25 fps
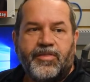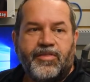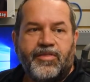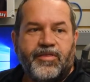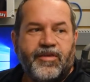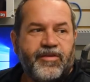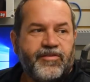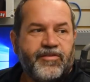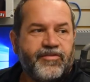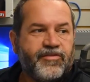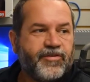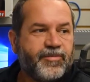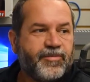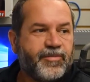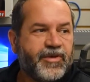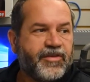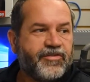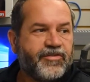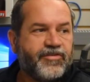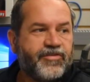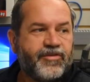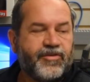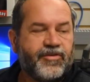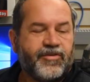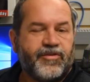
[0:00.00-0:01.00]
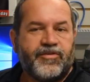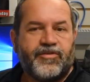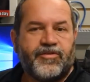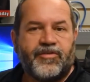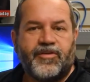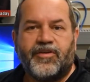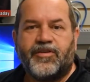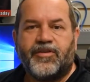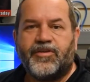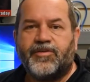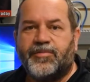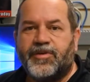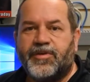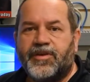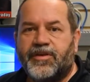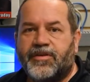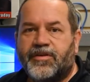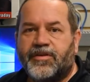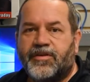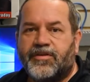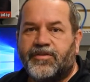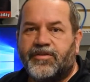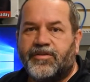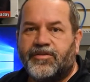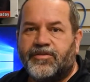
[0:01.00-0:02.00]
This semester is going to be
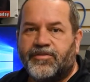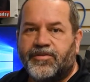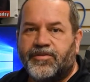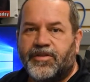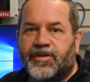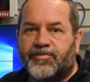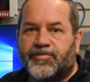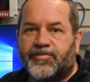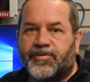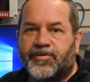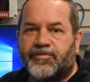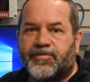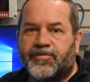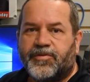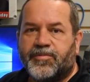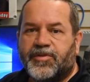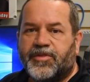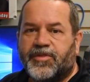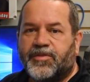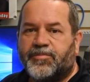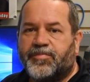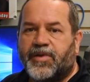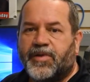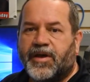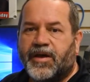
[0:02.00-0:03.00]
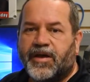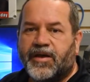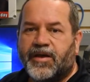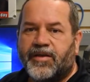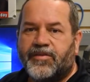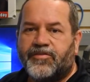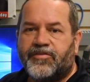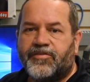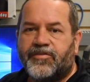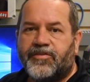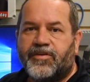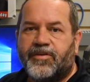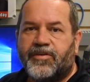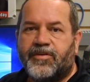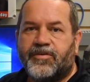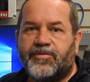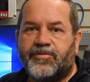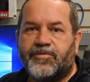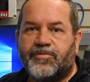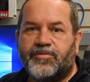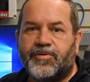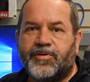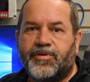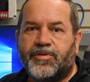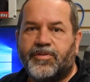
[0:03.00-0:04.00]
a little different from in the past.
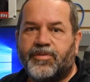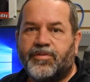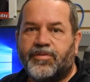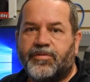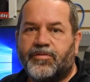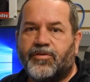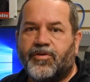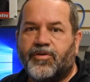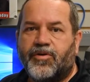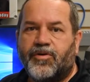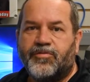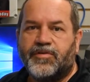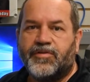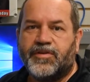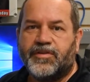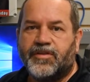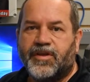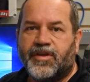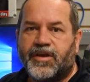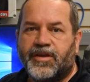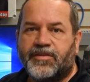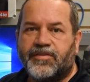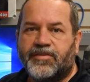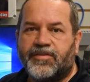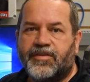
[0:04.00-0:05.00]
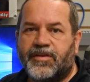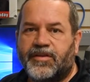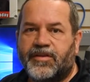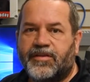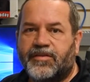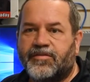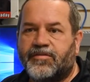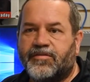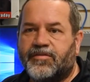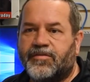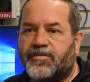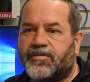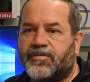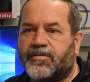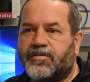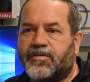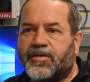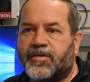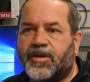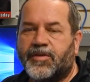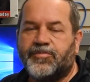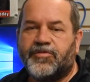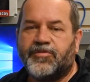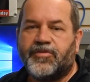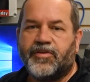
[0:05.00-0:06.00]
With COVID-19
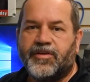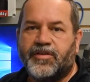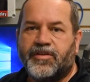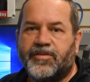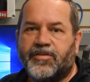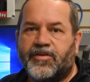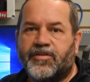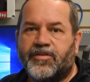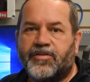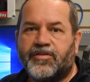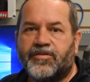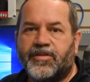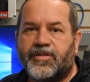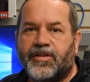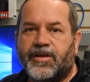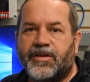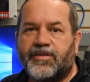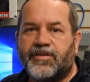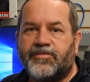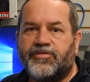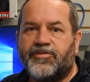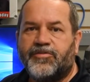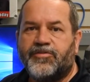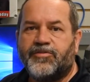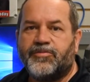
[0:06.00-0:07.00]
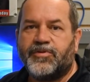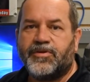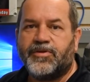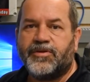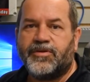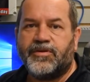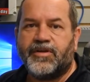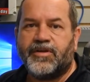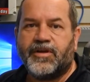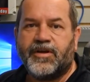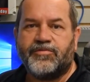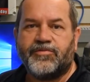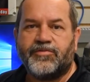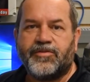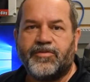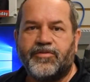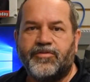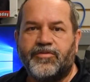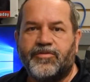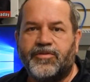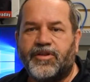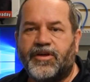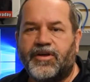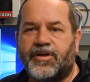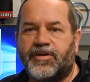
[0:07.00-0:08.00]
upsetting all our lives, we have to
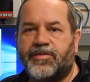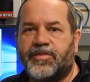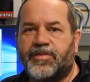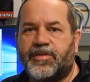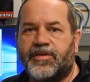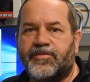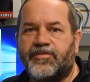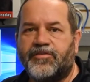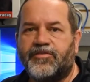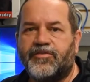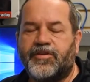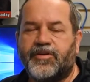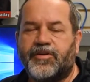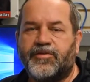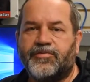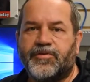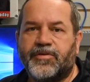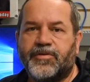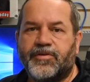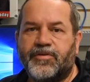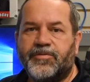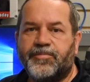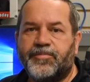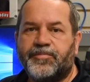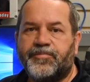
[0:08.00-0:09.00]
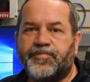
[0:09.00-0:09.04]
do a lot of things different.